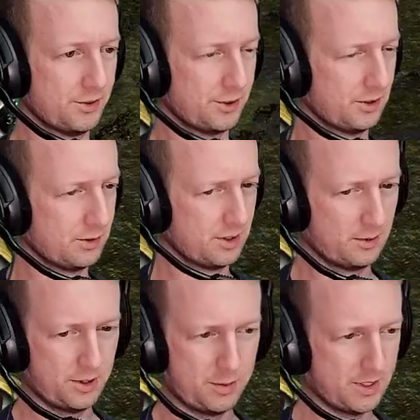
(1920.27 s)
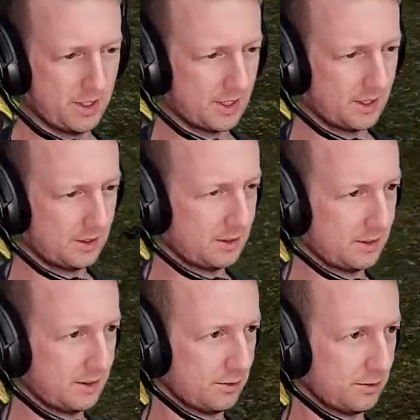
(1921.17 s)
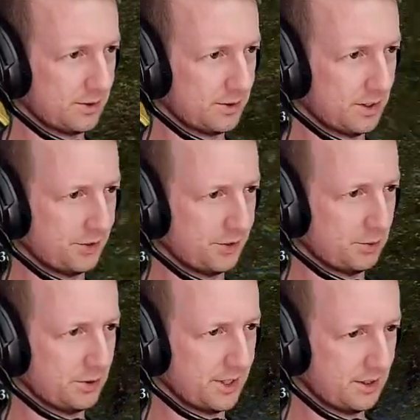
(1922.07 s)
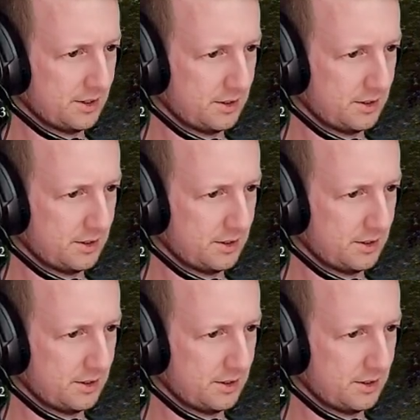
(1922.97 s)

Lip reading: not going to do anything. Why did I bring that? I didn't even realise I brought that.